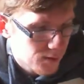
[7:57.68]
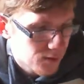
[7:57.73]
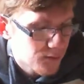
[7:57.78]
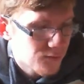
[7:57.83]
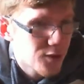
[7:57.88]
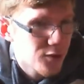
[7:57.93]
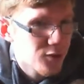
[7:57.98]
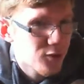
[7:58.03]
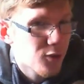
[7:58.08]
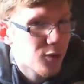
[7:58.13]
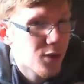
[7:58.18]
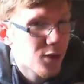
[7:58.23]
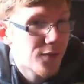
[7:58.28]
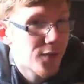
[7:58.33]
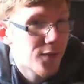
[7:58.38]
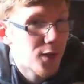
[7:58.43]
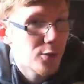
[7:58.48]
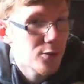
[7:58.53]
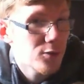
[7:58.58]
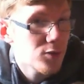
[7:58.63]
Reverse
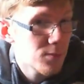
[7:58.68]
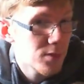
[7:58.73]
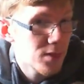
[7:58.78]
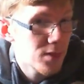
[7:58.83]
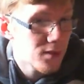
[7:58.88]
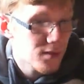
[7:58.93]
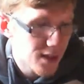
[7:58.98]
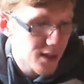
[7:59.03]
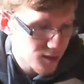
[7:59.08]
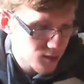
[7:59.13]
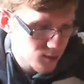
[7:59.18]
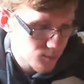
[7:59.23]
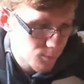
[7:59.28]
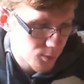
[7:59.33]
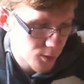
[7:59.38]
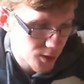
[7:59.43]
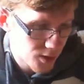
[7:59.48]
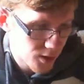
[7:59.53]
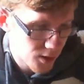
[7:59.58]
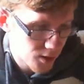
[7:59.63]
Holographic Loses Me, that's
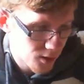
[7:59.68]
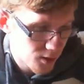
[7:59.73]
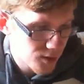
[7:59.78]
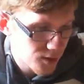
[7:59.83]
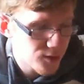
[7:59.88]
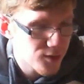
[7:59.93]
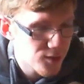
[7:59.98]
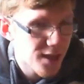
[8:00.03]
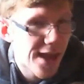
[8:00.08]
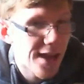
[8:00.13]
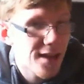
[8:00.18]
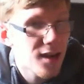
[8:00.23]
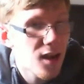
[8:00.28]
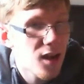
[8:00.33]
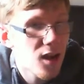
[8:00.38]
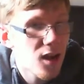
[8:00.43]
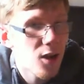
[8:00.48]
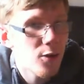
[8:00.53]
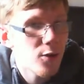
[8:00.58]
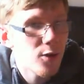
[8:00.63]
bloody nice, and a
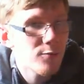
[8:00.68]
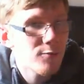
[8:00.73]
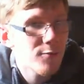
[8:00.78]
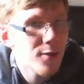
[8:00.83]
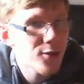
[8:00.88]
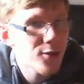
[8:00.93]
Alolan